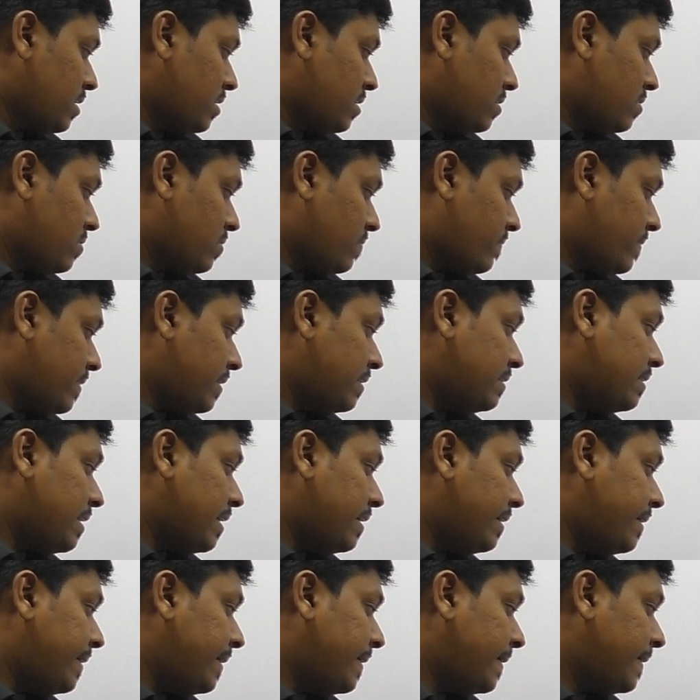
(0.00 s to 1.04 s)
So friends,
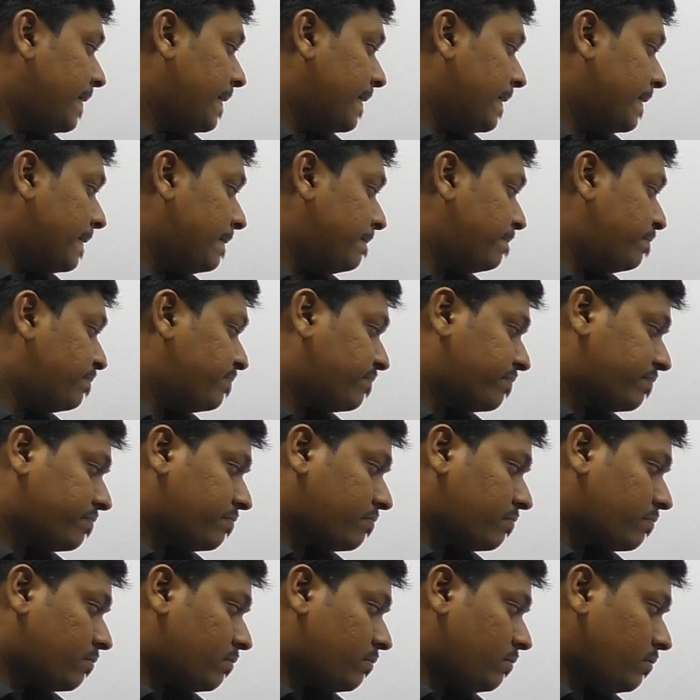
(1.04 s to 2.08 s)
I think,
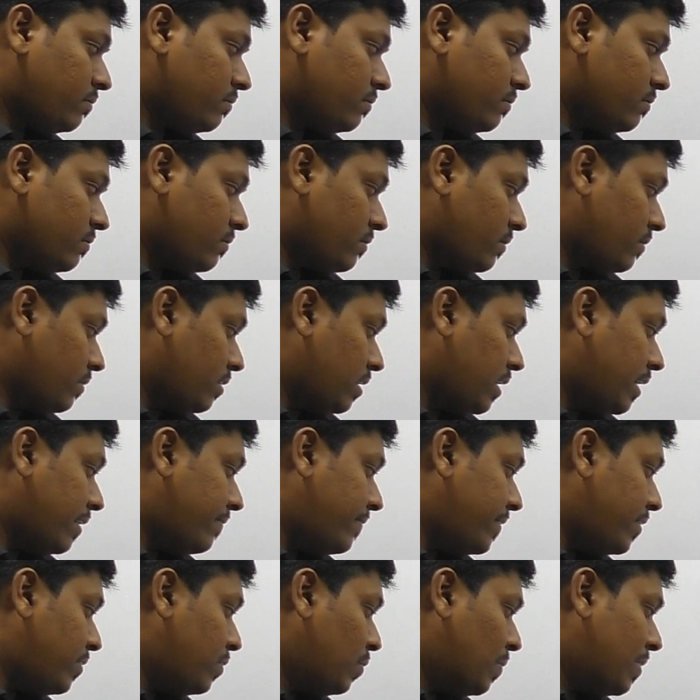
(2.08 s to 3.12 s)
let
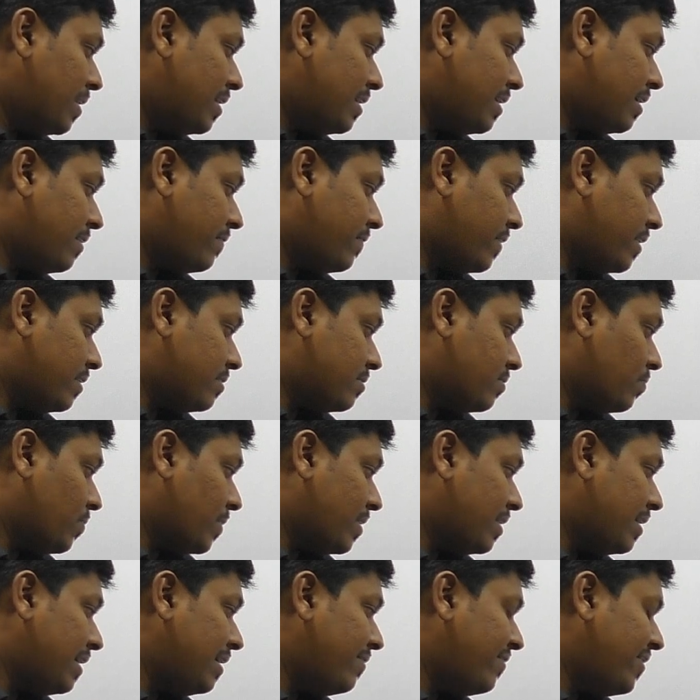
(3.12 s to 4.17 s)
me do one thing, friends.
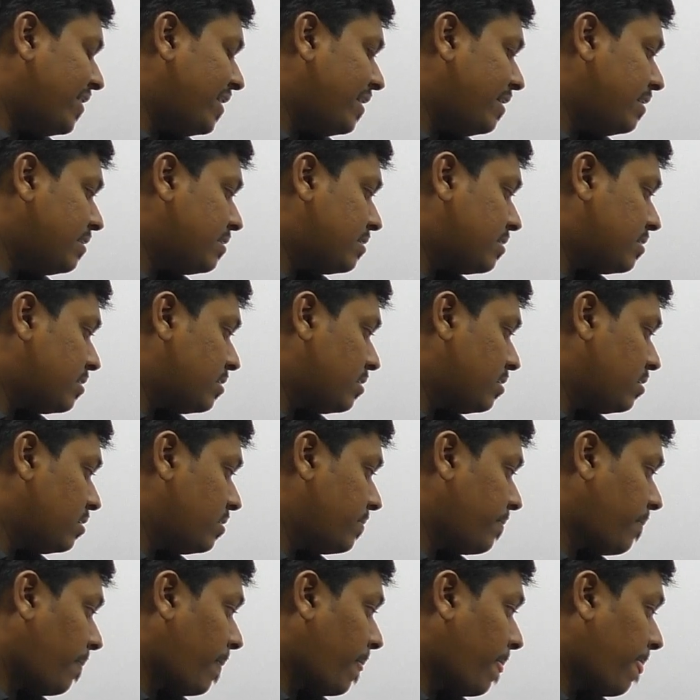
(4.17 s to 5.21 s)
Only way is...
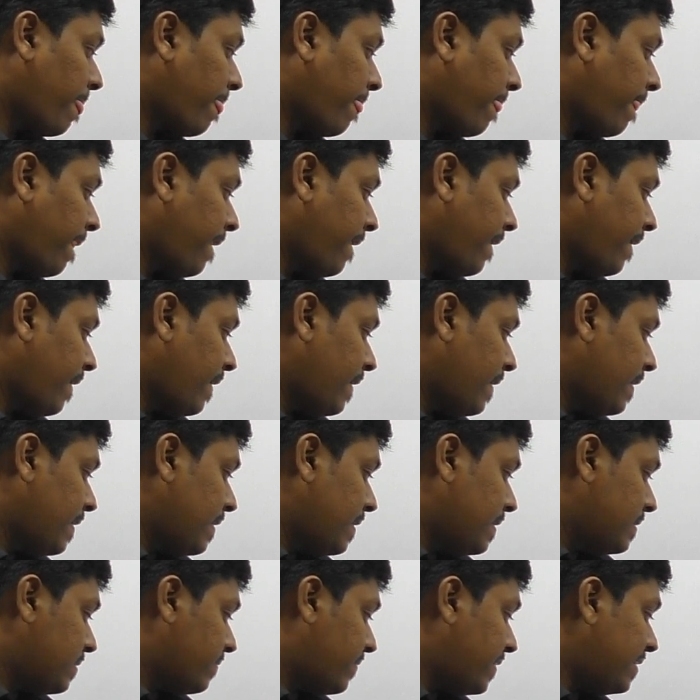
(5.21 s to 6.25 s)

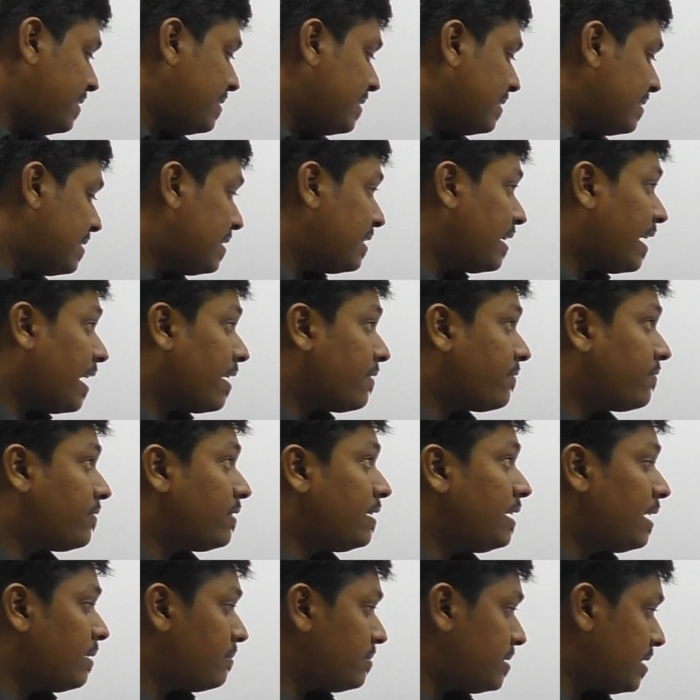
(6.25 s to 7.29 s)
So friends, listen
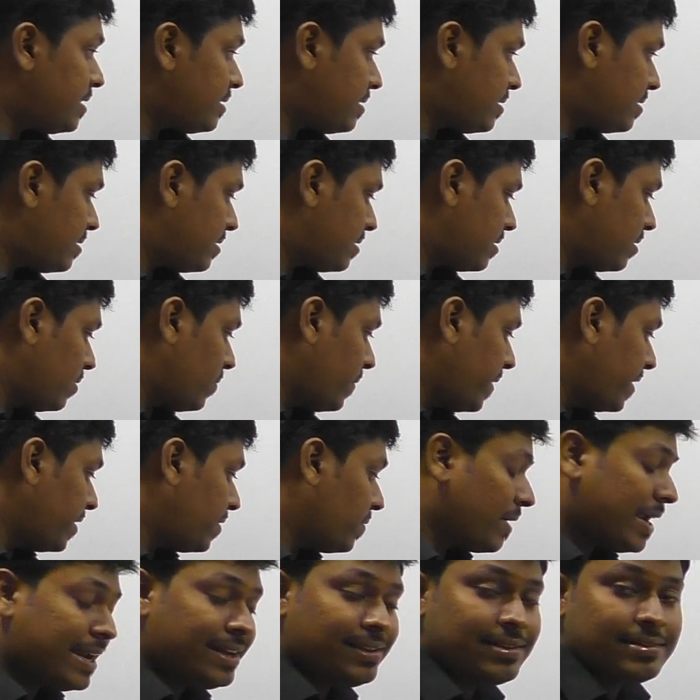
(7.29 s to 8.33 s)
carefully. I'm just going
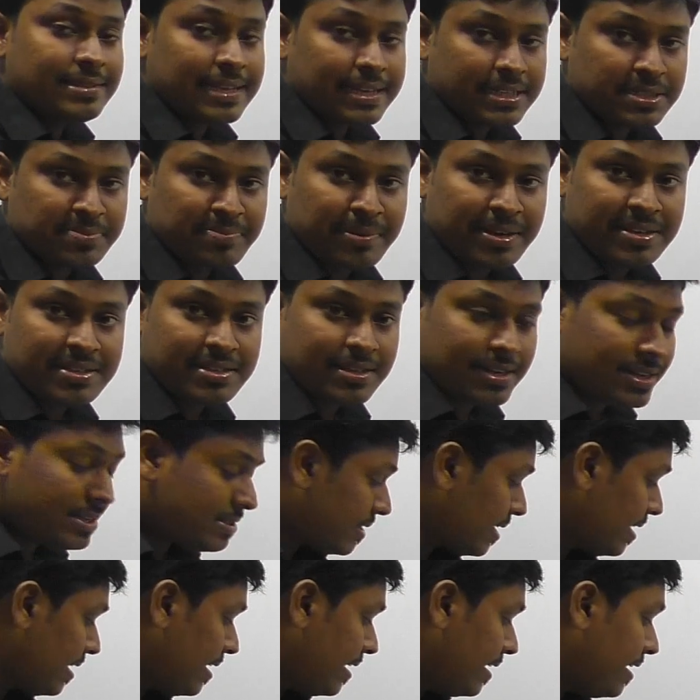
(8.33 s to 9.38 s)
to write this expression
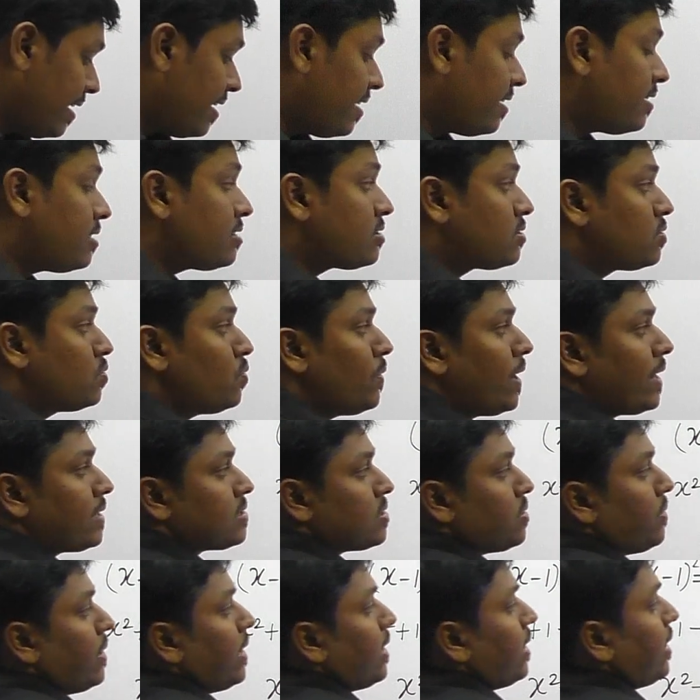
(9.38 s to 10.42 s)
as, here it is 2x
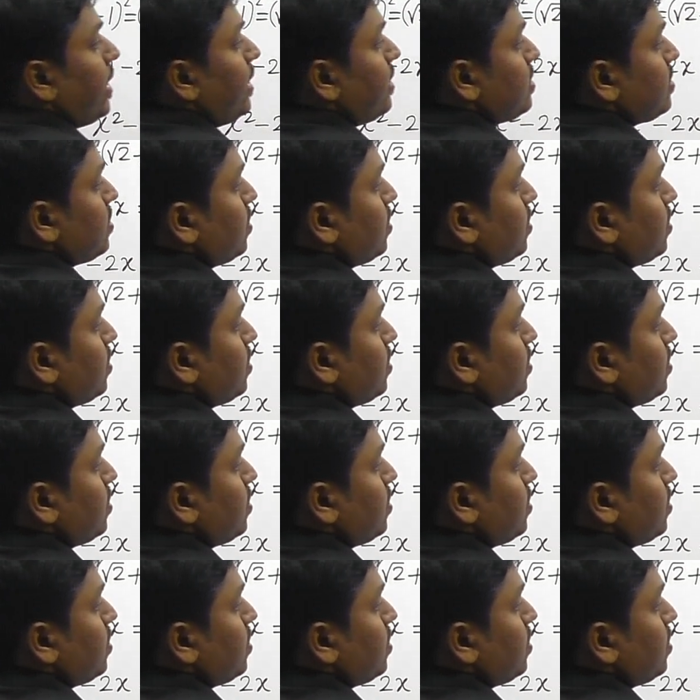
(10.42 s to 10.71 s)
square, right?